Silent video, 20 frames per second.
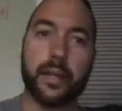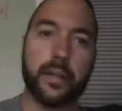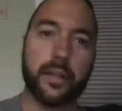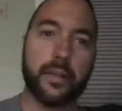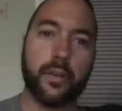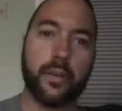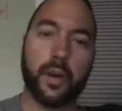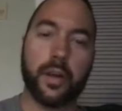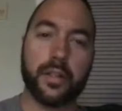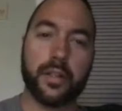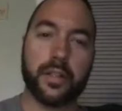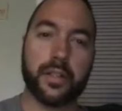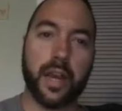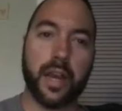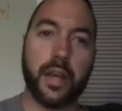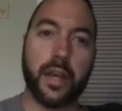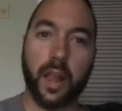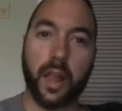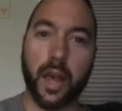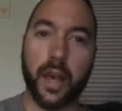on the
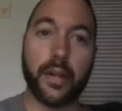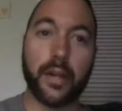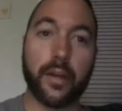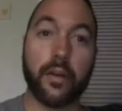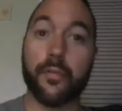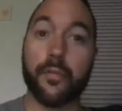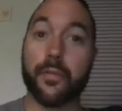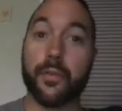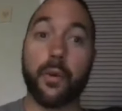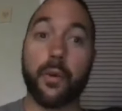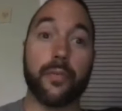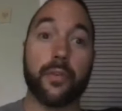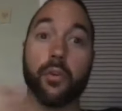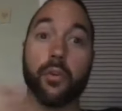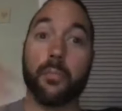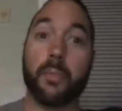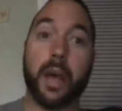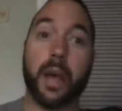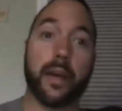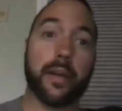sideline, or if you have to go
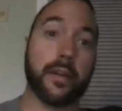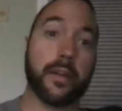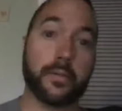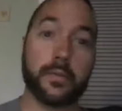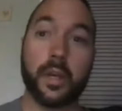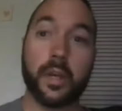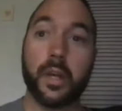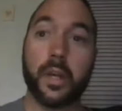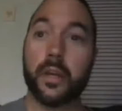back and